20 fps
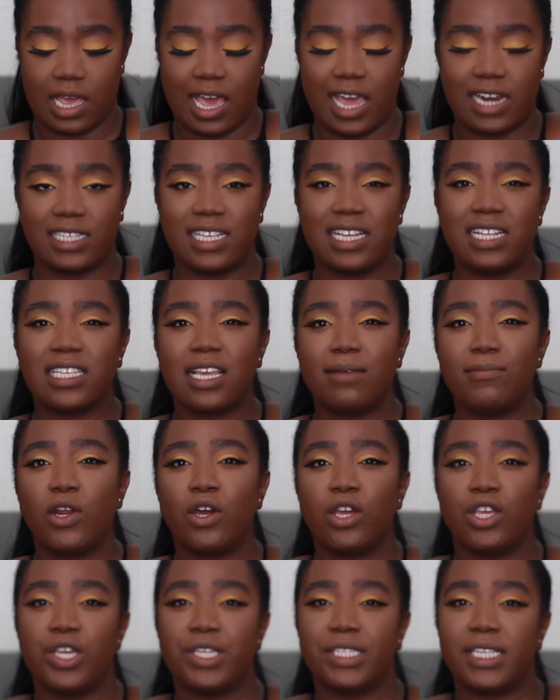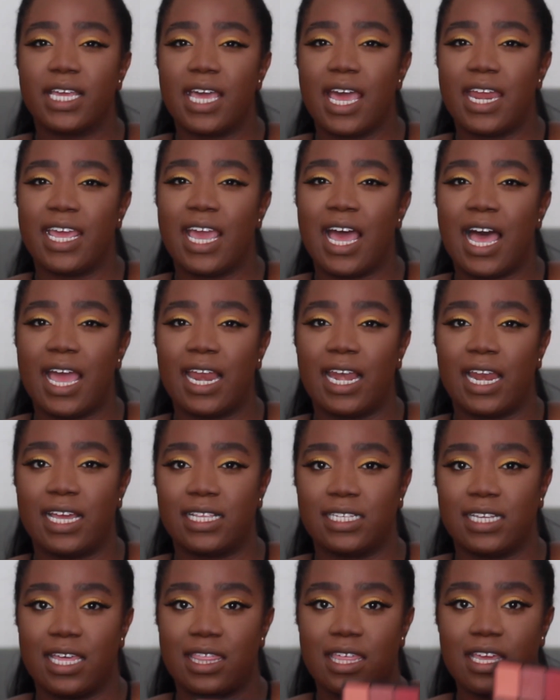And since I'm not using any
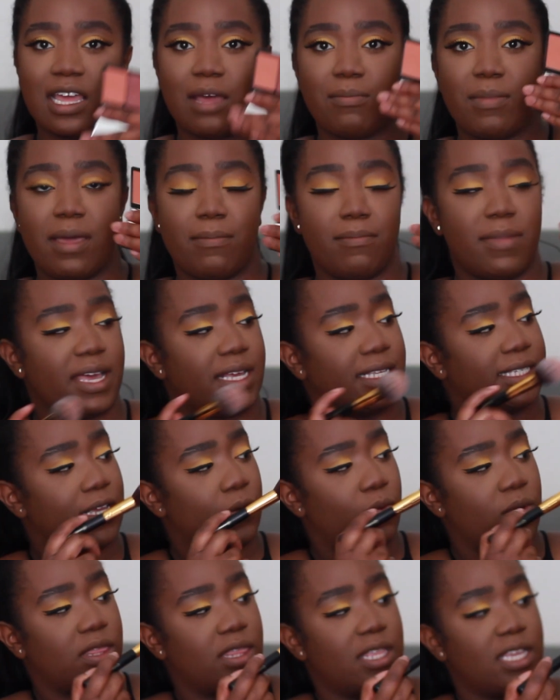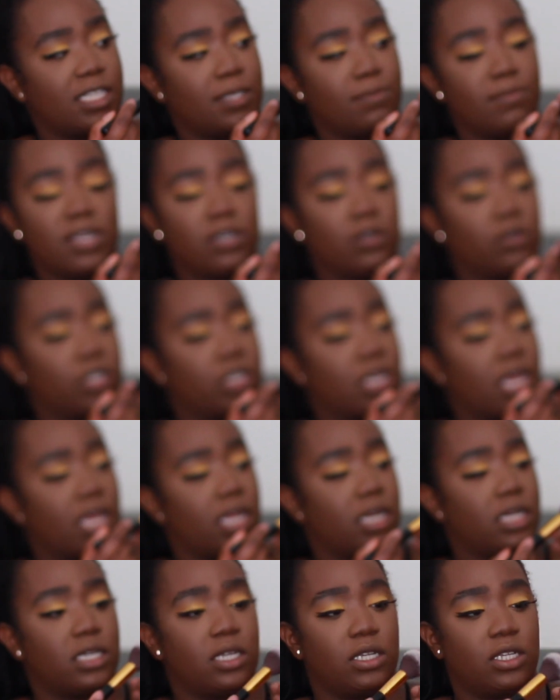highlighter, I think I might mix it with this middle
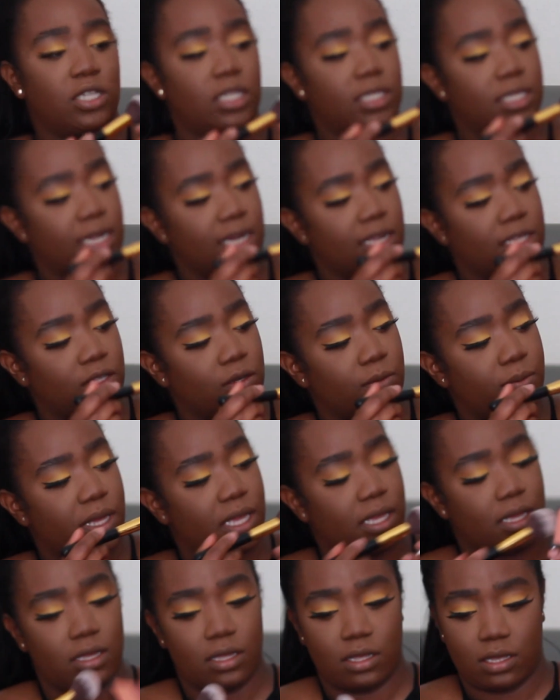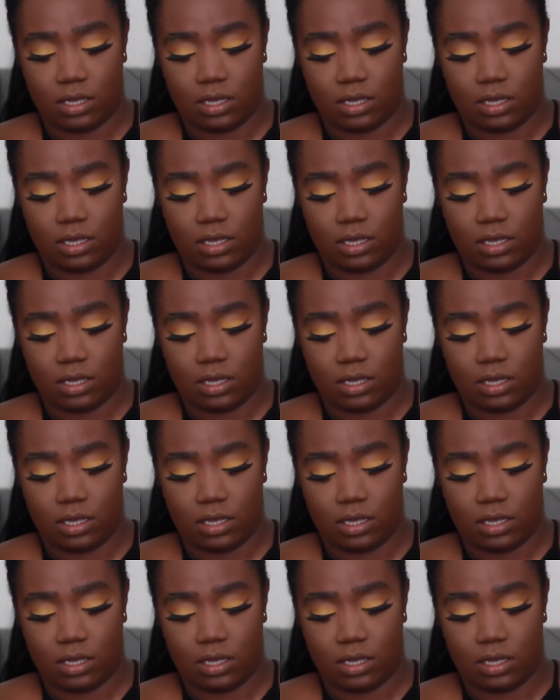shade, just a little bit,